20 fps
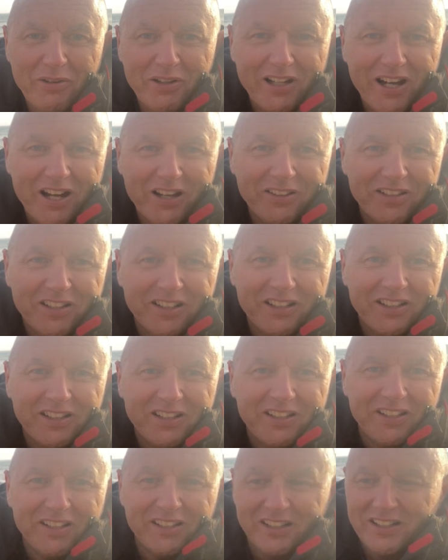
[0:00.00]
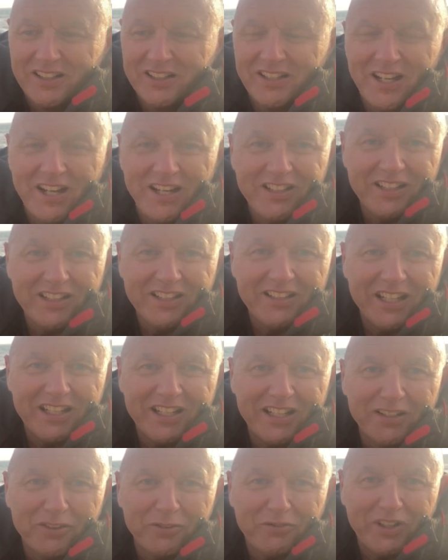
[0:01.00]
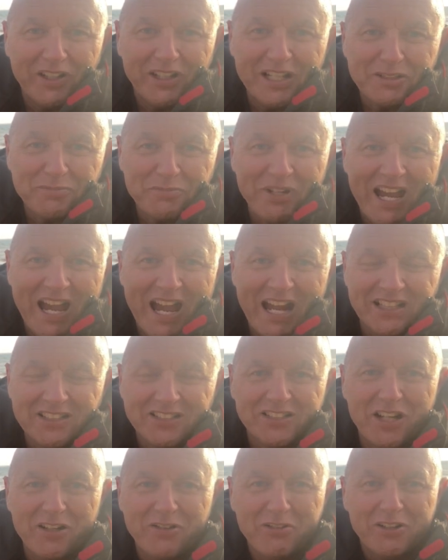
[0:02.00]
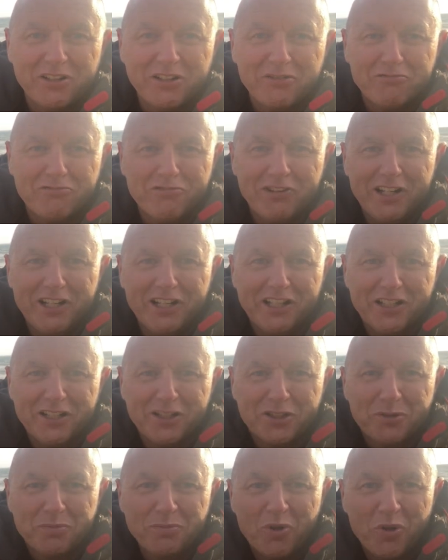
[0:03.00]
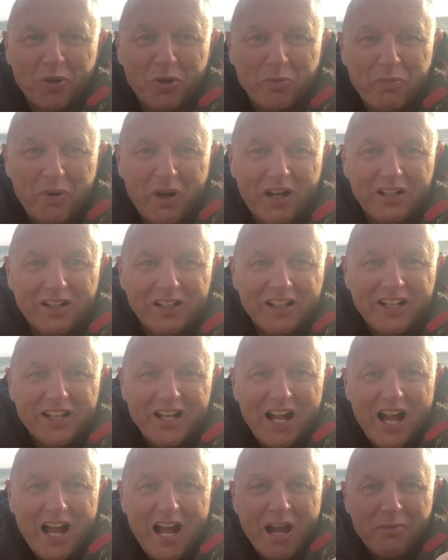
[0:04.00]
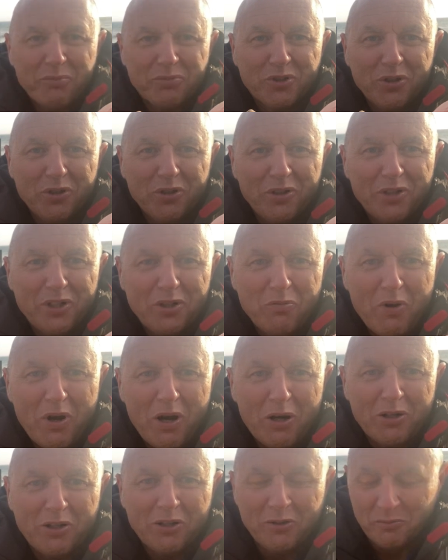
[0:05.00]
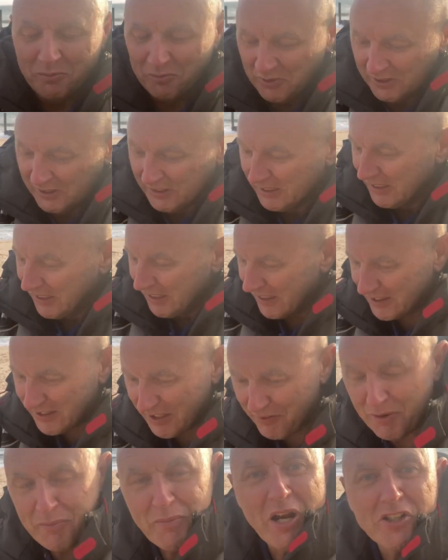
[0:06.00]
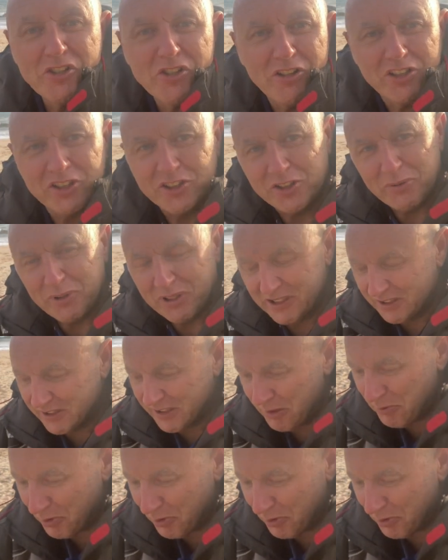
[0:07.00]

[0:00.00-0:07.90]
we go. Only a dinky little thing. There's my hand, so it really is small, but absolutely welcome. Let's have a measure, shall we? See